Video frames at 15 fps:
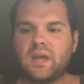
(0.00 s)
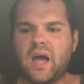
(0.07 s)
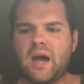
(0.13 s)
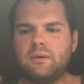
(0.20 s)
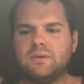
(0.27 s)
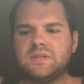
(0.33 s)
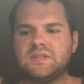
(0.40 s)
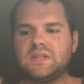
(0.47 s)
I
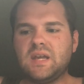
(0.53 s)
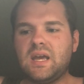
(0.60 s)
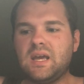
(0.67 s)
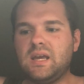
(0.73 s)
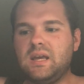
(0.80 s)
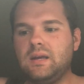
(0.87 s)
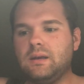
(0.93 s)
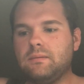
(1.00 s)
would
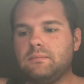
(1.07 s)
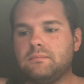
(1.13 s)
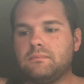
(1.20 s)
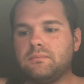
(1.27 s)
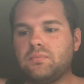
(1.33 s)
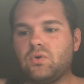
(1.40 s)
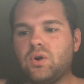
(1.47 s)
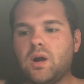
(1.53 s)
say
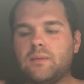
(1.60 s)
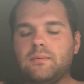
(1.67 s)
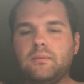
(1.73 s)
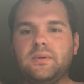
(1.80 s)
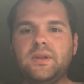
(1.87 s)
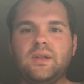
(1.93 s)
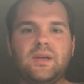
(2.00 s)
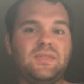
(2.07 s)

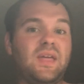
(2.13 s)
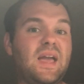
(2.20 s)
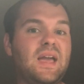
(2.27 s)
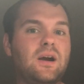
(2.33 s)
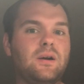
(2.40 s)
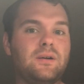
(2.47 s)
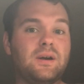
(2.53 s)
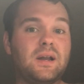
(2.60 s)
probably like the
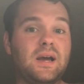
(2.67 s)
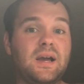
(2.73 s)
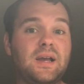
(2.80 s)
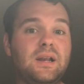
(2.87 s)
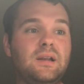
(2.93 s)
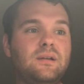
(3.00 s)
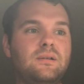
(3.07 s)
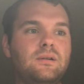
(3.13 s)

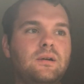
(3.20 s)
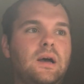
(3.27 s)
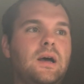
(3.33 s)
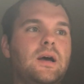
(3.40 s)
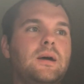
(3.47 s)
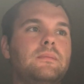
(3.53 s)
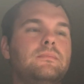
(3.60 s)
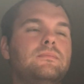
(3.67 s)
AR-9,
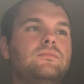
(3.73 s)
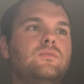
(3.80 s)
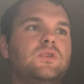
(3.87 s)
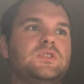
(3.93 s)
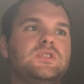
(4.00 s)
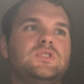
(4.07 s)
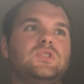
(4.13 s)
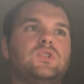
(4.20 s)
which is